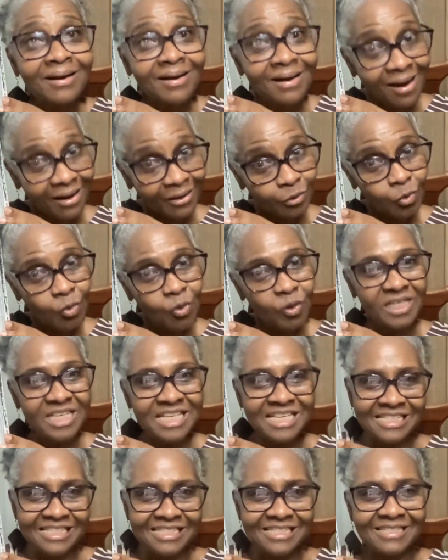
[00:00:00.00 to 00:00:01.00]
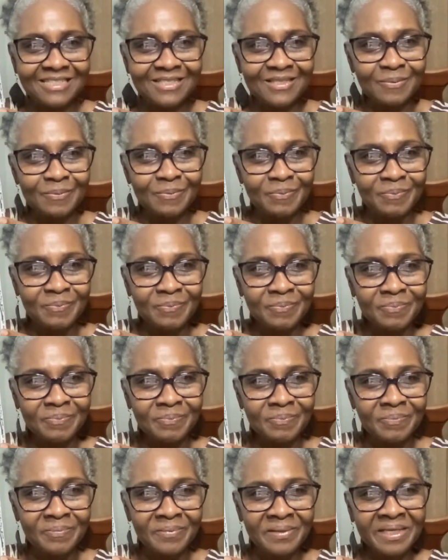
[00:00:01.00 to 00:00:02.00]
God want this.
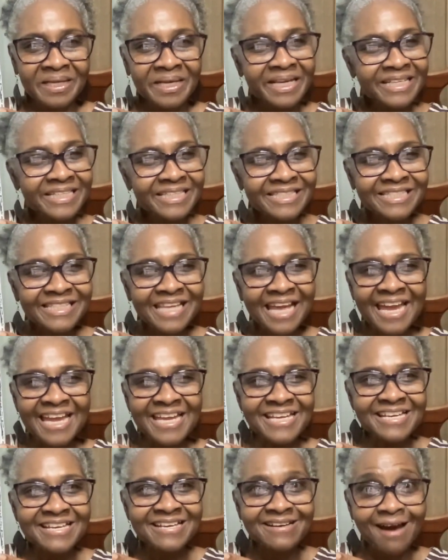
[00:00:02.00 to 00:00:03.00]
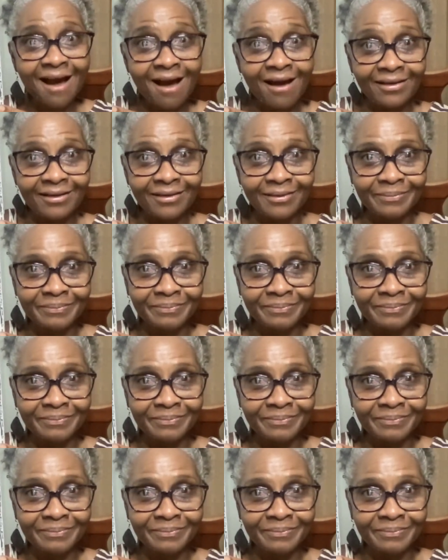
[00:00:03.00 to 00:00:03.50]
Thank God.